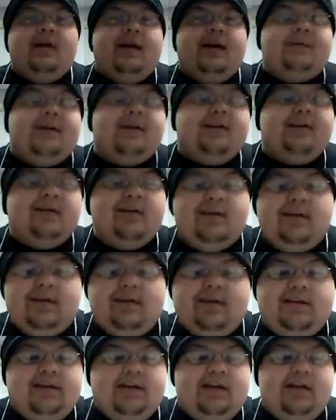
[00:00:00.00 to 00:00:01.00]
I mean,
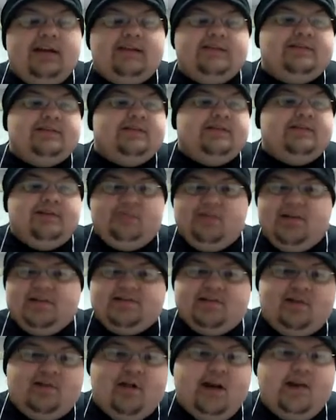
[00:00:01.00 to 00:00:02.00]
he
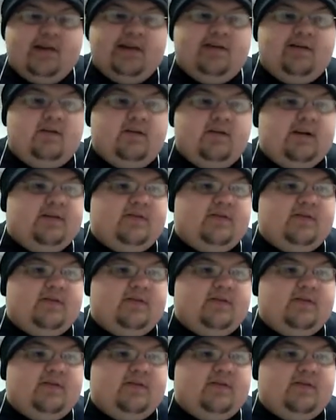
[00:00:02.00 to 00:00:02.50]
plays a great heel